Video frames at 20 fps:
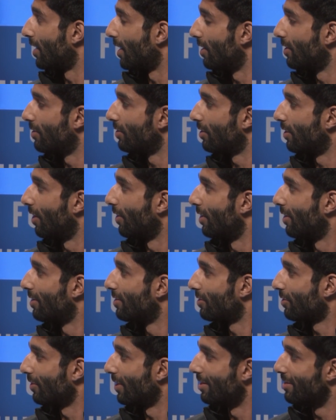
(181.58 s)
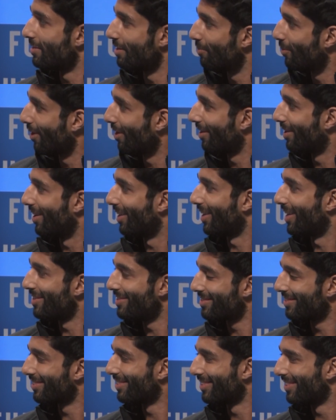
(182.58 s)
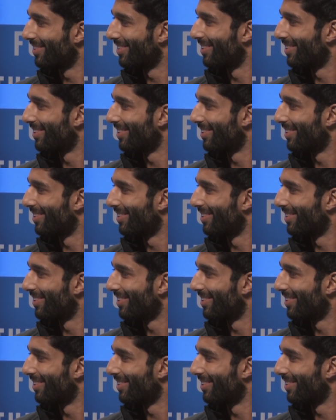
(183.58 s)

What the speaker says: the stage, on the screen somewhere, I guess.